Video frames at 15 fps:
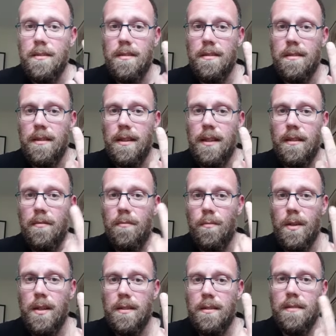you're just thinking of
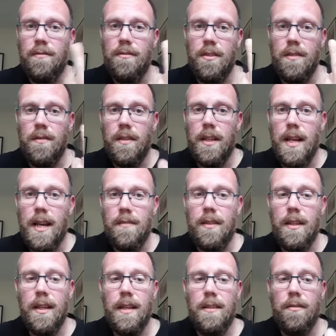where does the first finger have
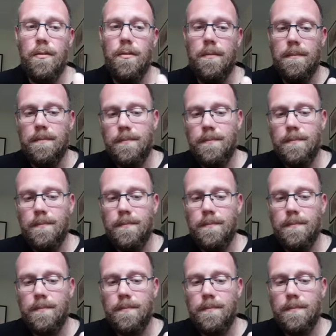to get to.